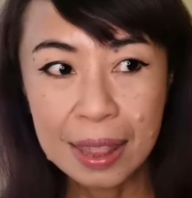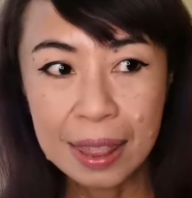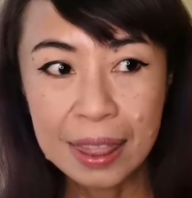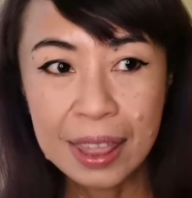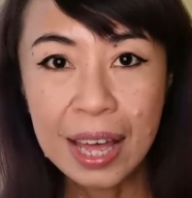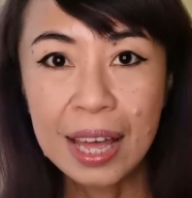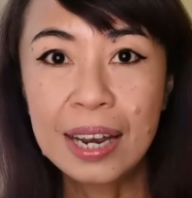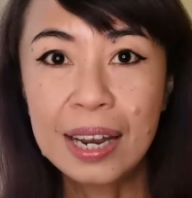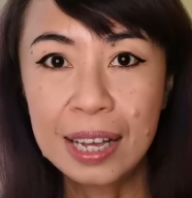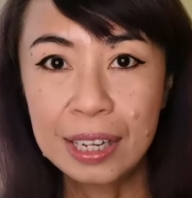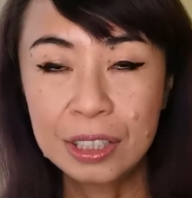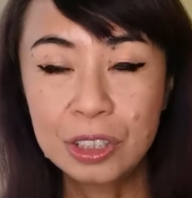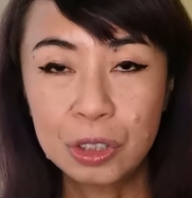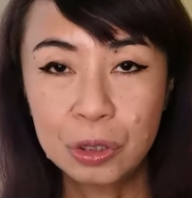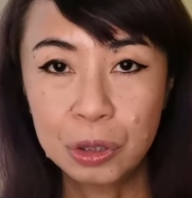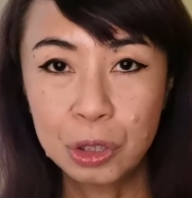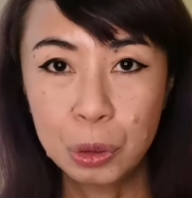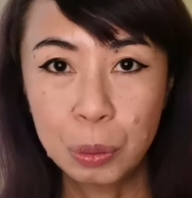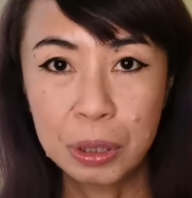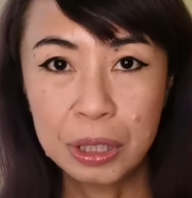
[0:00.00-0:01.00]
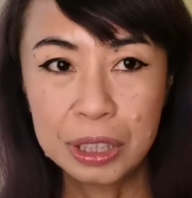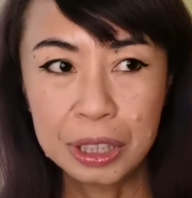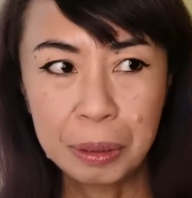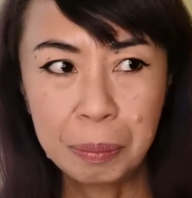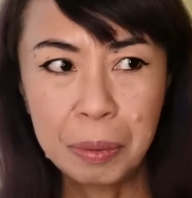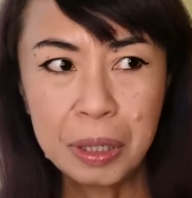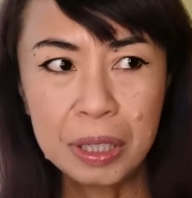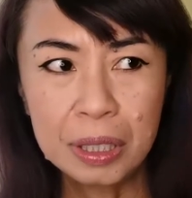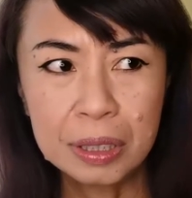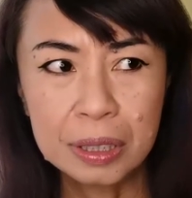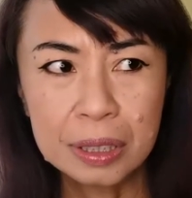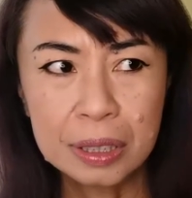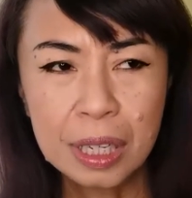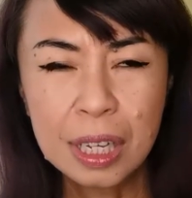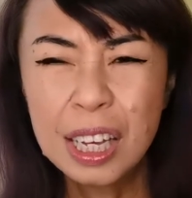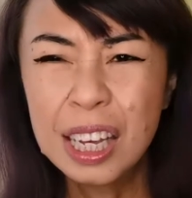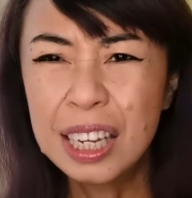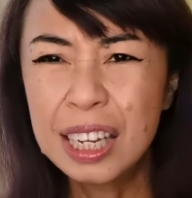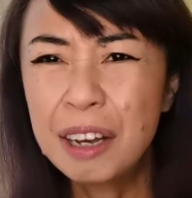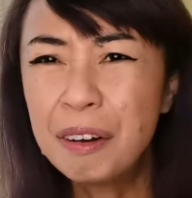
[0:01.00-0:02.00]
that extra 20 minutes.
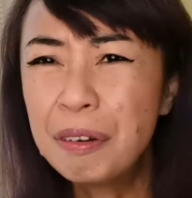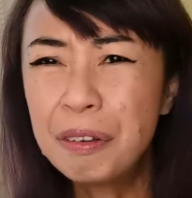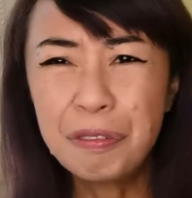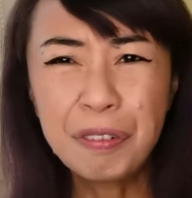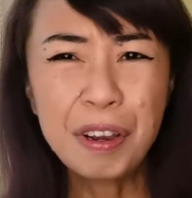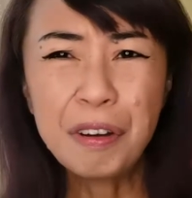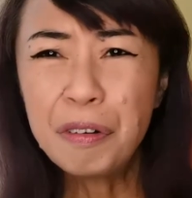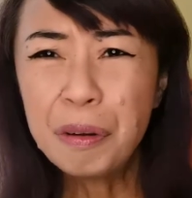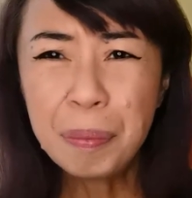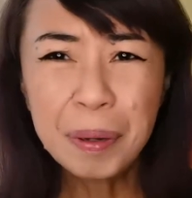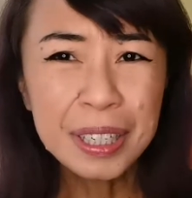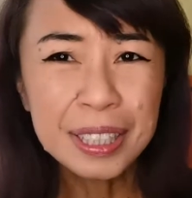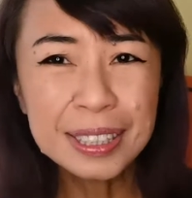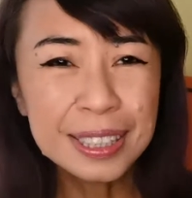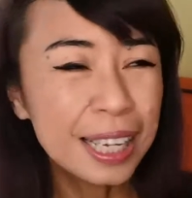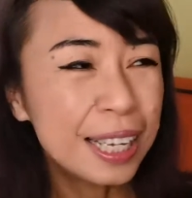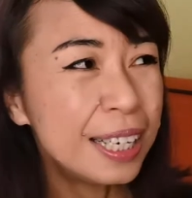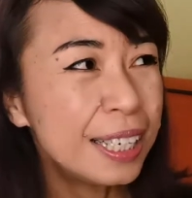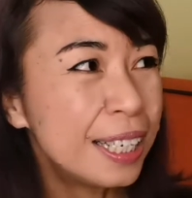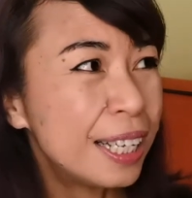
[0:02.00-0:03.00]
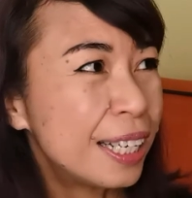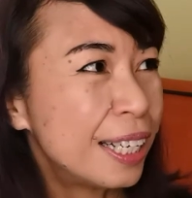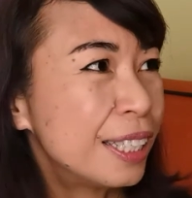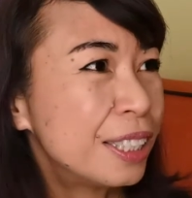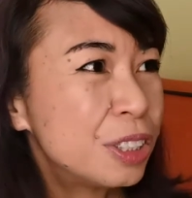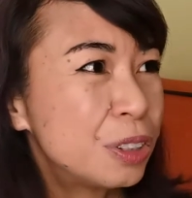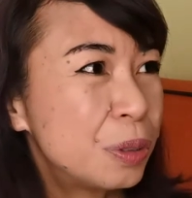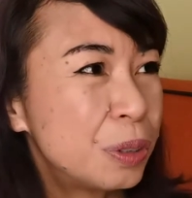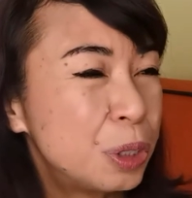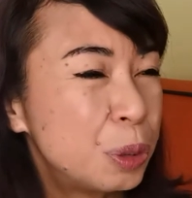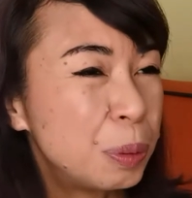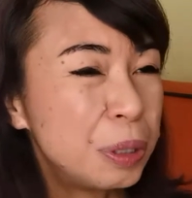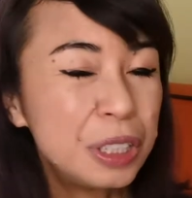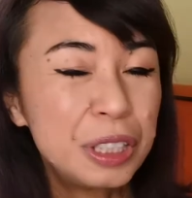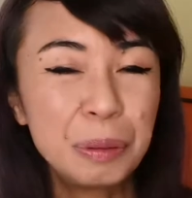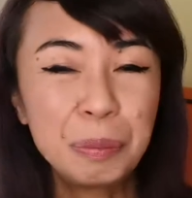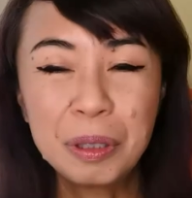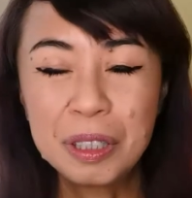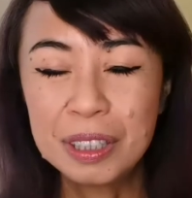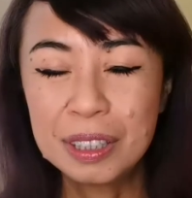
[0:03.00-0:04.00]
Now, if everybody's getting that extra
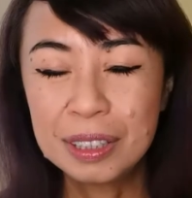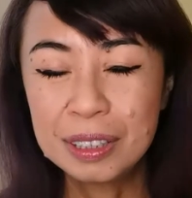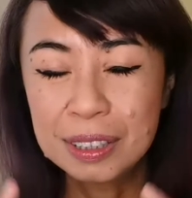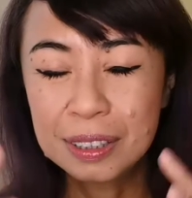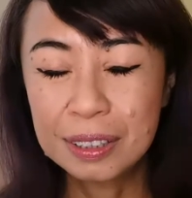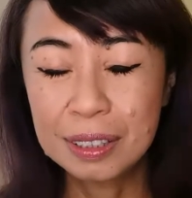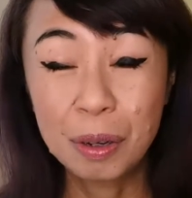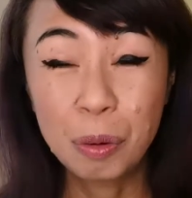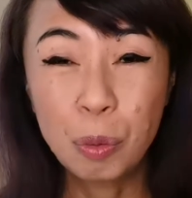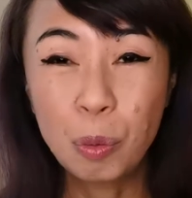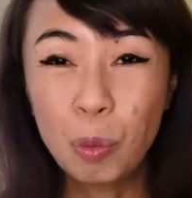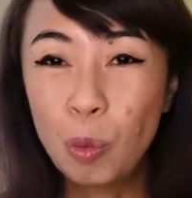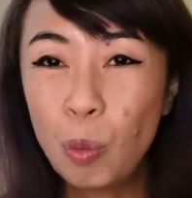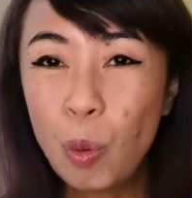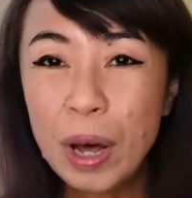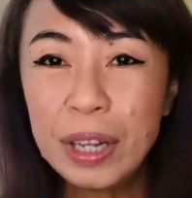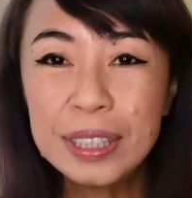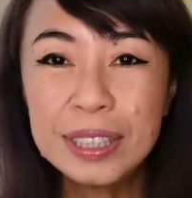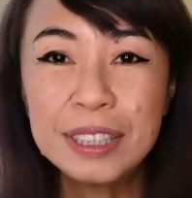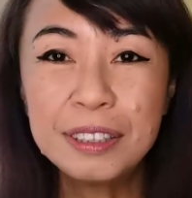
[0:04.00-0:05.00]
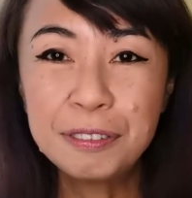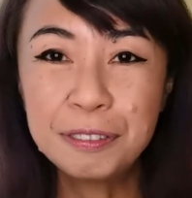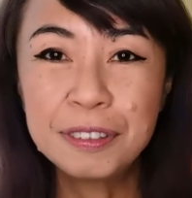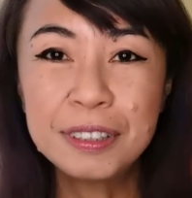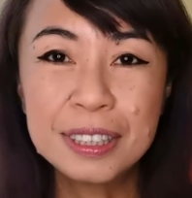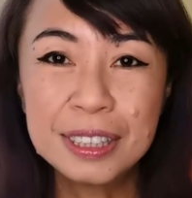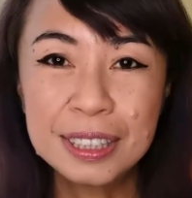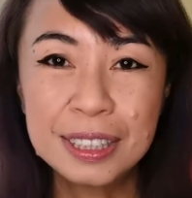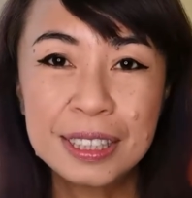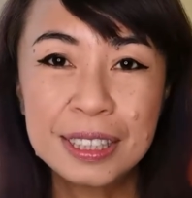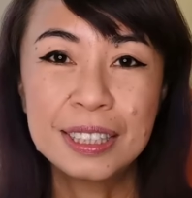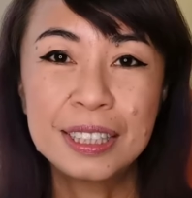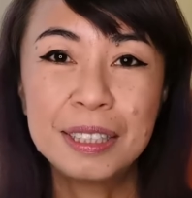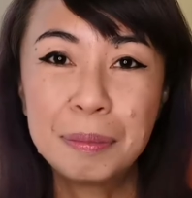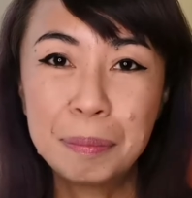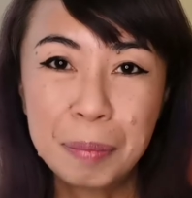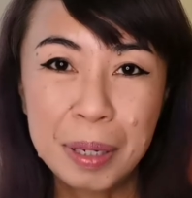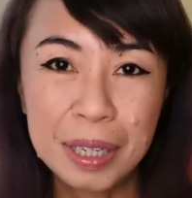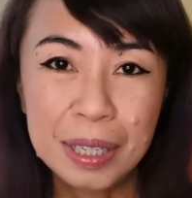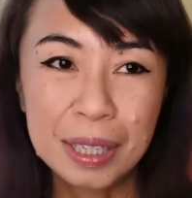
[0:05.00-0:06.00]
20 minutes, what difference
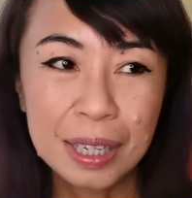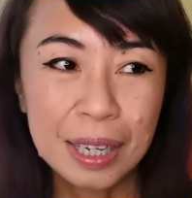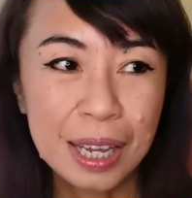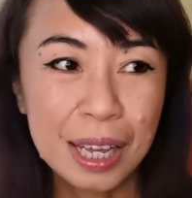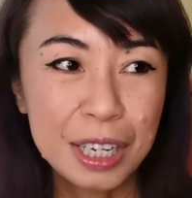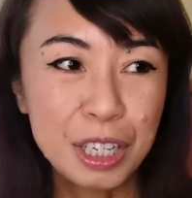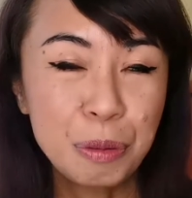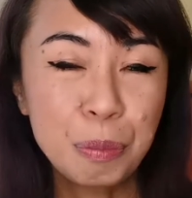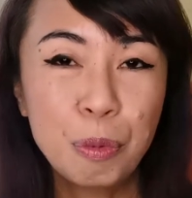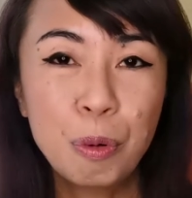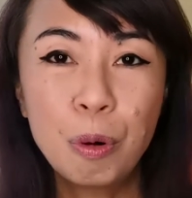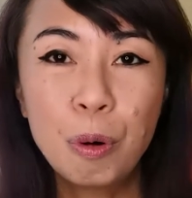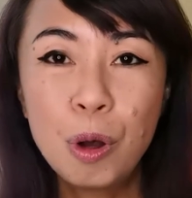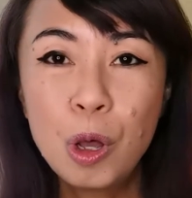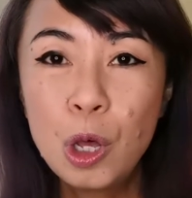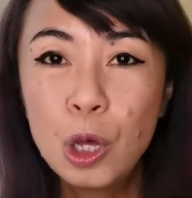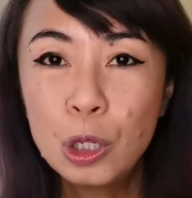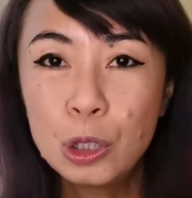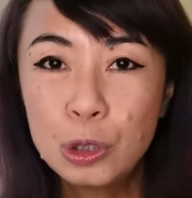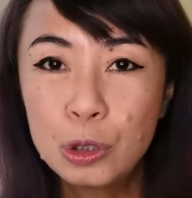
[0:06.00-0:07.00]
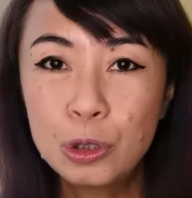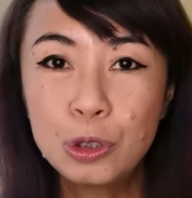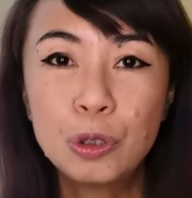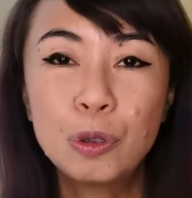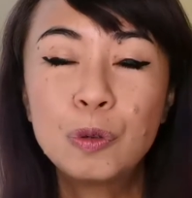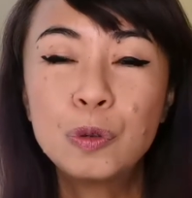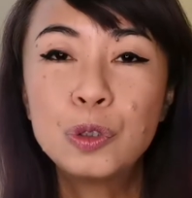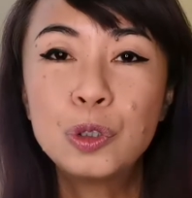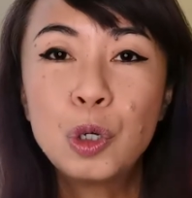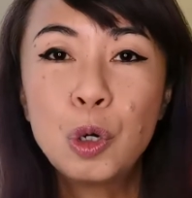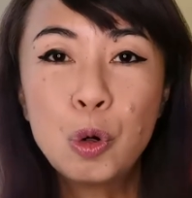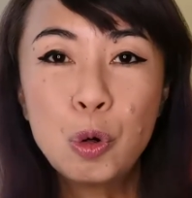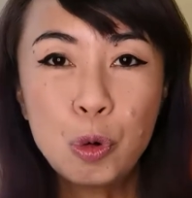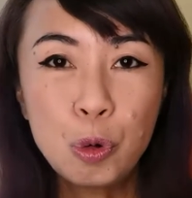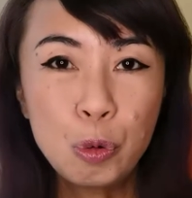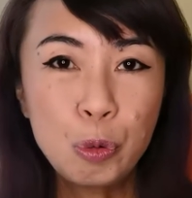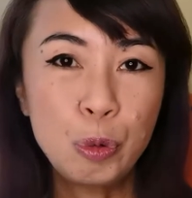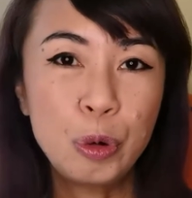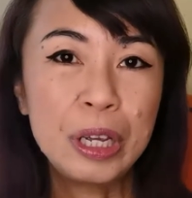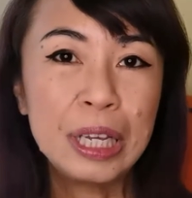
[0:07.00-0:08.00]
it make anymore to those
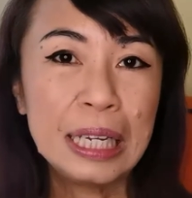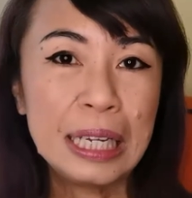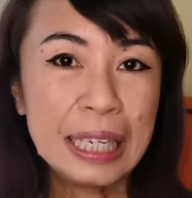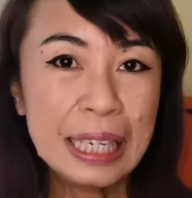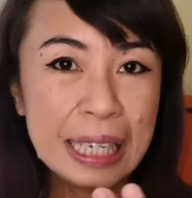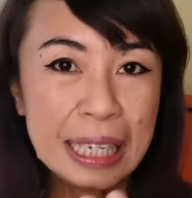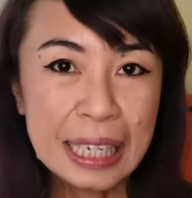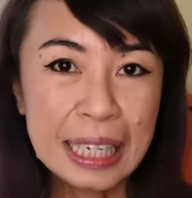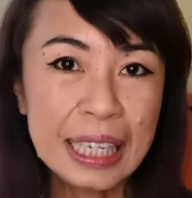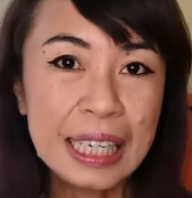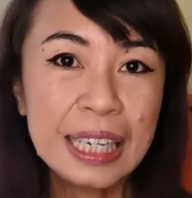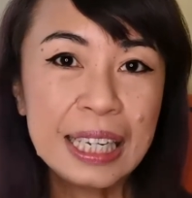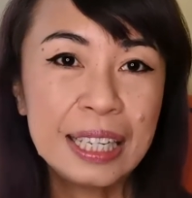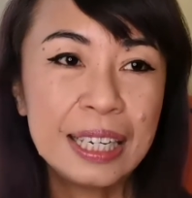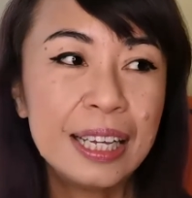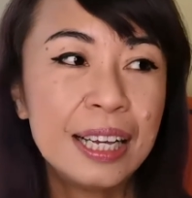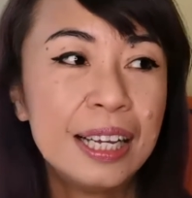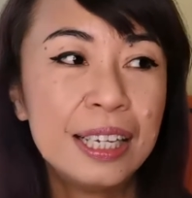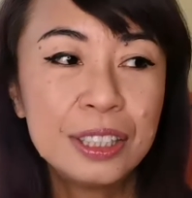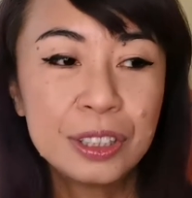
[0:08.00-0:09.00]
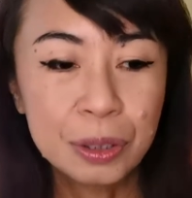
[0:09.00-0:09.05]
who really need it?